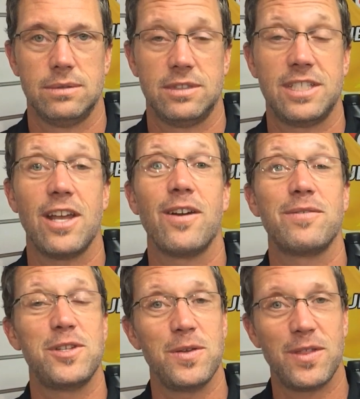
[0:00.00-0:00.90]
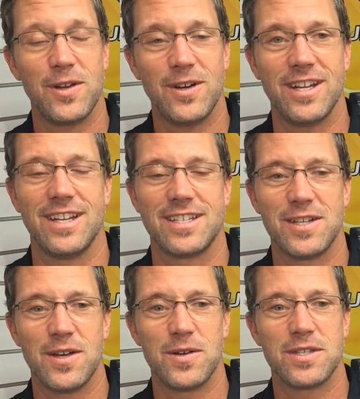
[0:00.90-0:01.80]
CRF230.
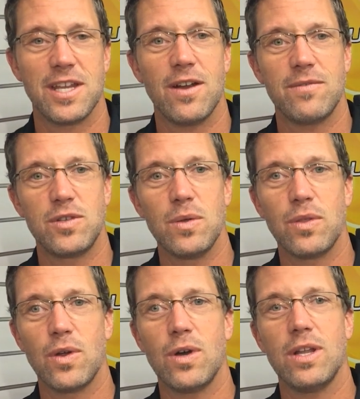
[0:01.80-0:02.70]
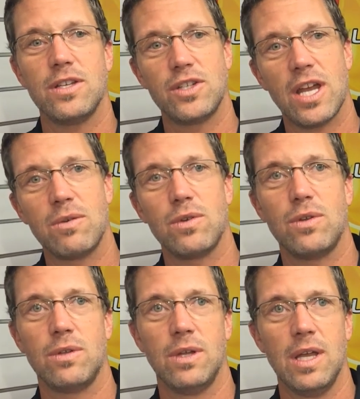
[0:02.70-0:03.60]
So CRF230
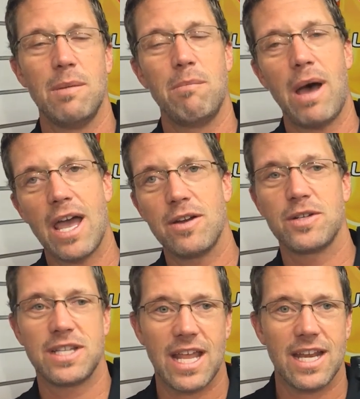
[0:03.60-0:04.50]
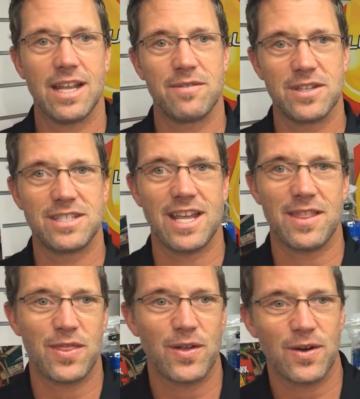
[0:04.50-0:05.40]
general, my understanding of the
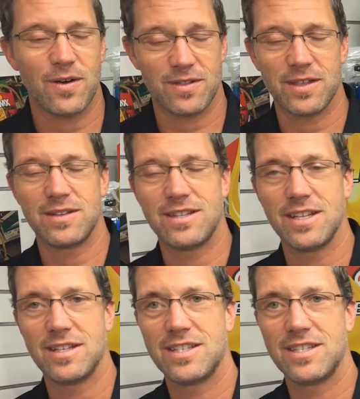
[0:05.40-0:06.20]
the